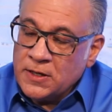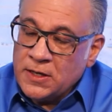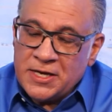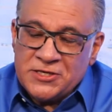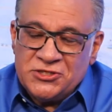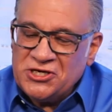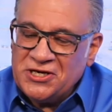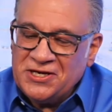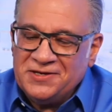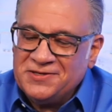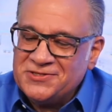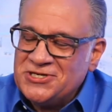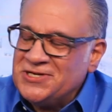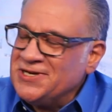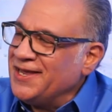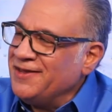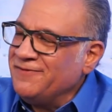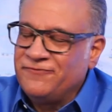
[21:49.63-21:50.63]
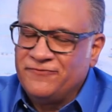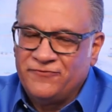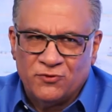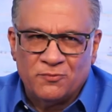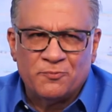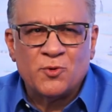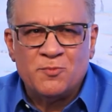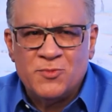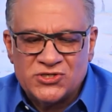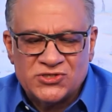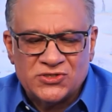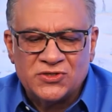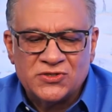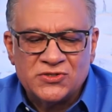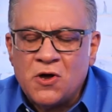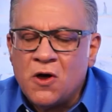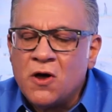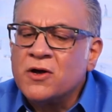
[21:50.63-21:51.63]
and she, she gave full permission to
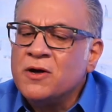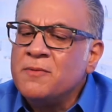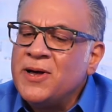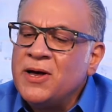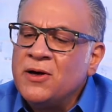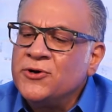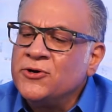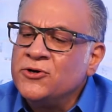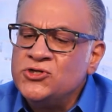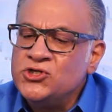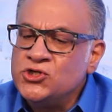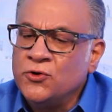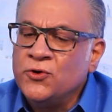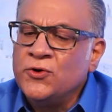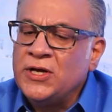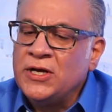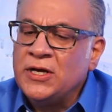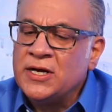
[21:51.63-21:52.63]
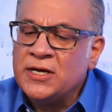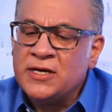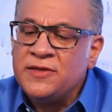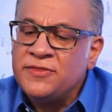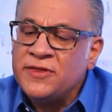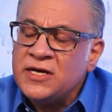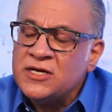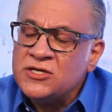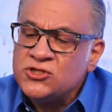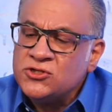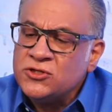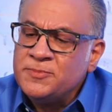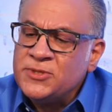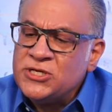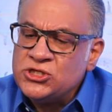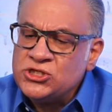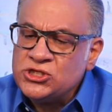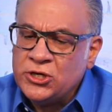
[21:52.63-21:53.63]
talk about her journey, and I think it should
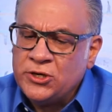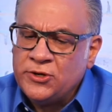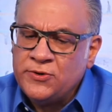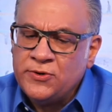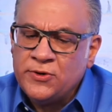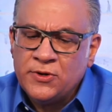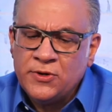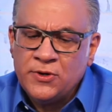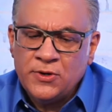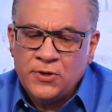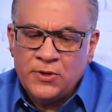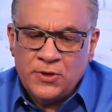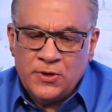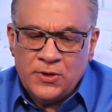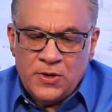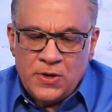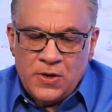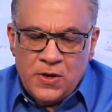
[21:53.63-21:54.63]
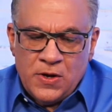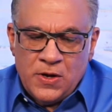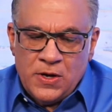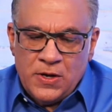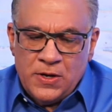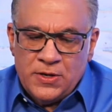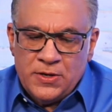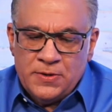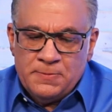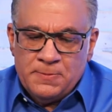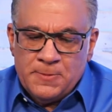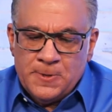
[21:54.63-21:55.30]
be shared. Uh,